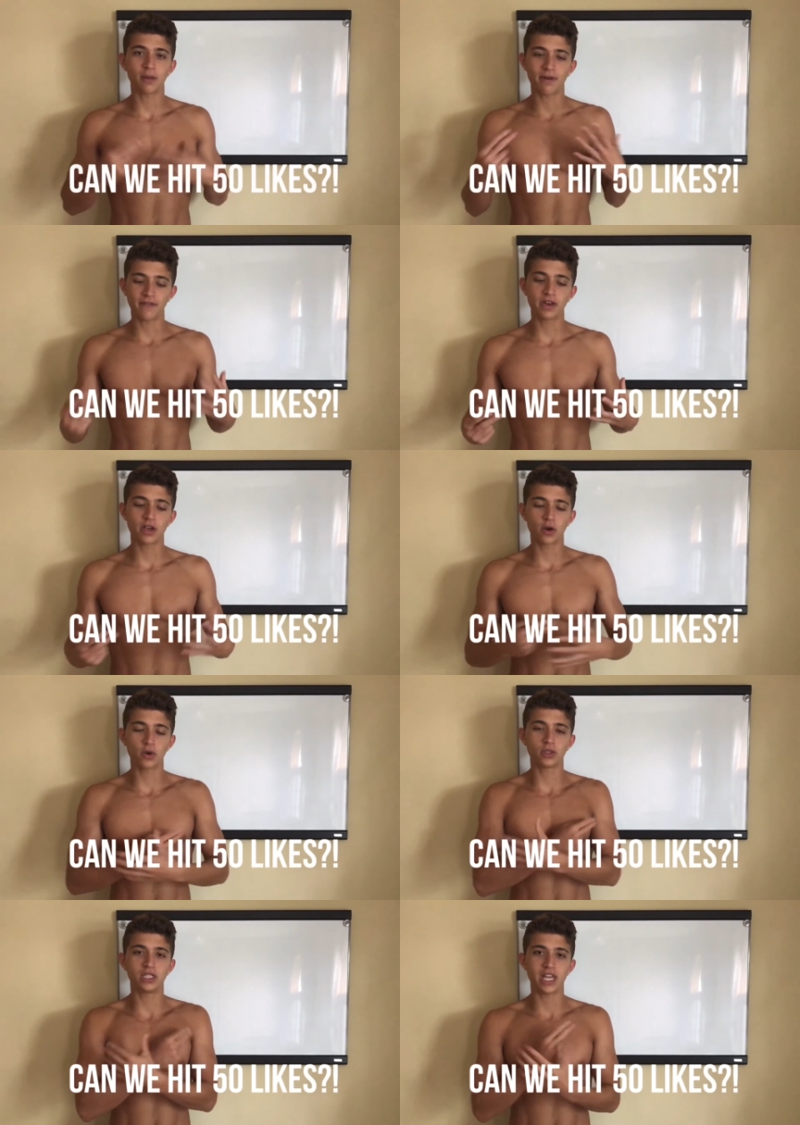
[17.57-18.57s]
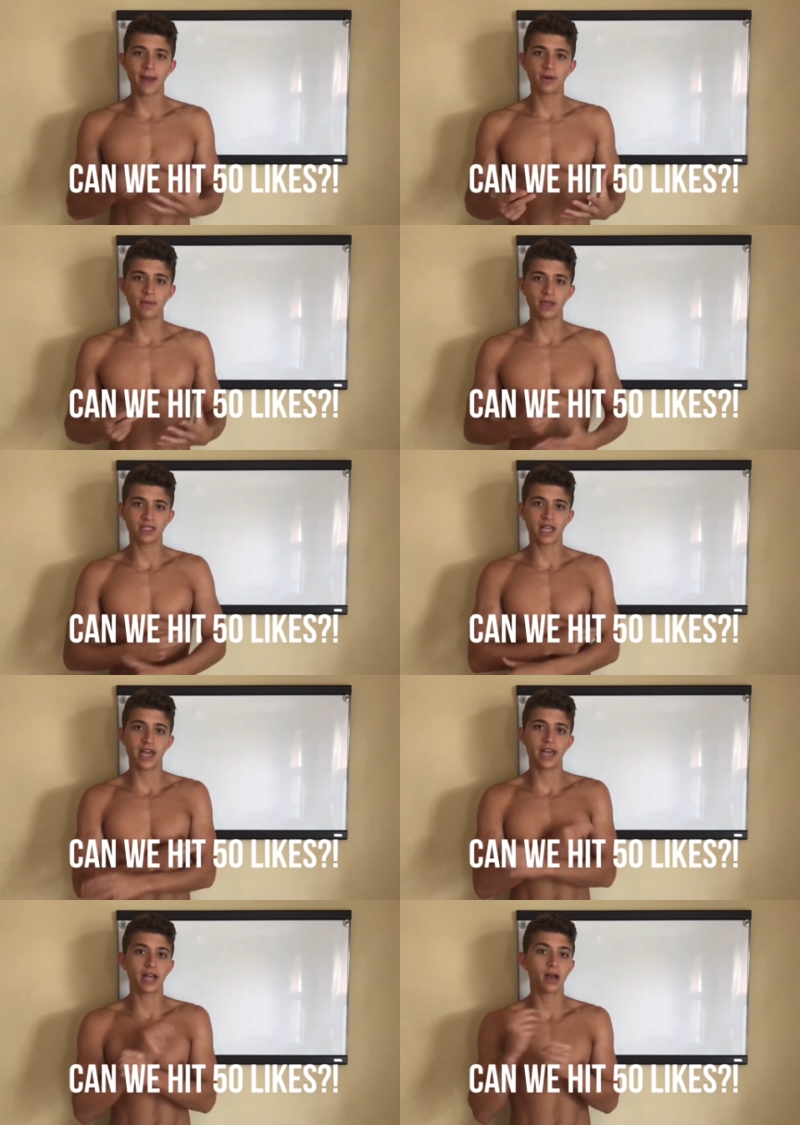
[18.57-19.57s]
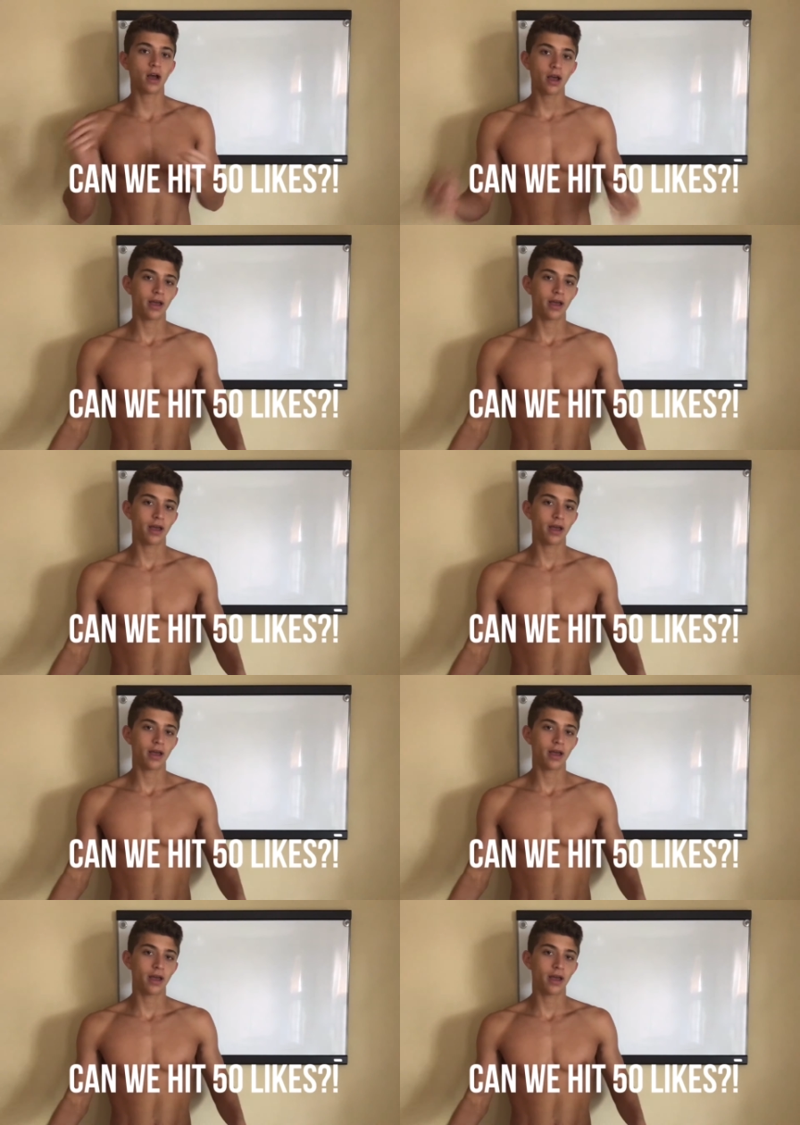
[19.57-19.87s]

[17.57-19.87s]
on my videos, D M'd me saying,